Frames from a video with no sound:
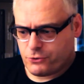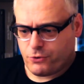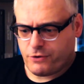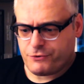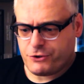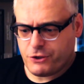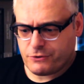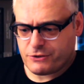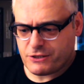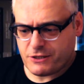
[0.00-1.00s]
talk of
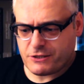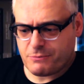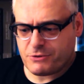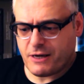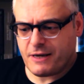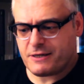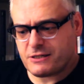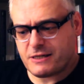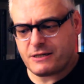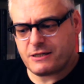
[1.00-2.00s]
dual systems and
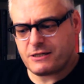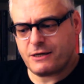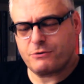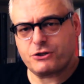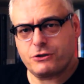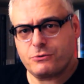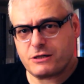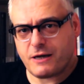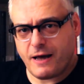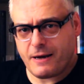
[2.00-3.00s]
instead distinguish two
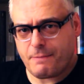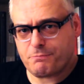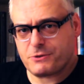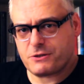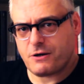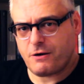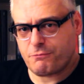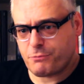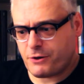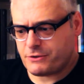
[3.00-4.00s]
types
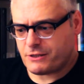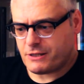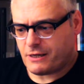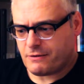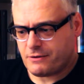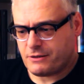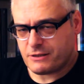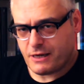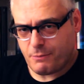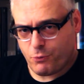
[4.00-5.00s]
of processing,
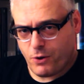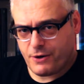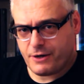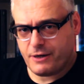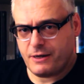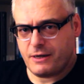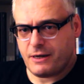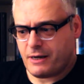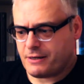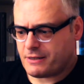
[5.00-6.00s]
type 1
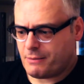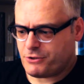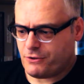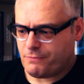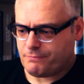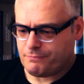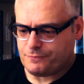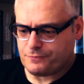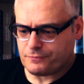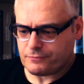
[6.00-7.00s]
and type 2.
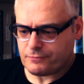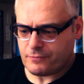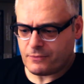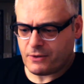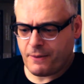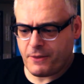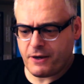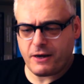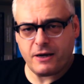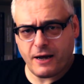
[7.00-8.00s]
And
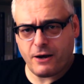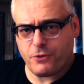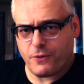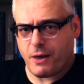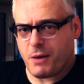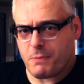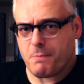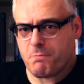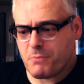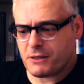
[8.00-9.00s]
they allow that there may
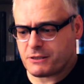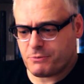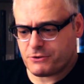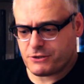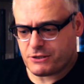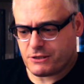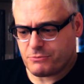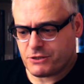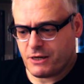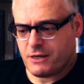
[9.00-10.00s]
be multiple
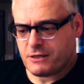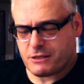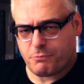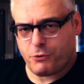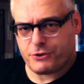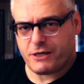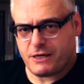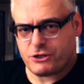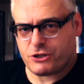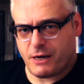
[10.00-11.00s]
systems supporting
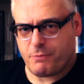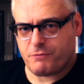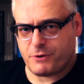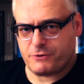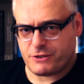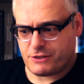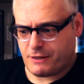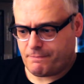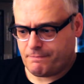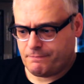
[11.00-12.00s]
each type of processing.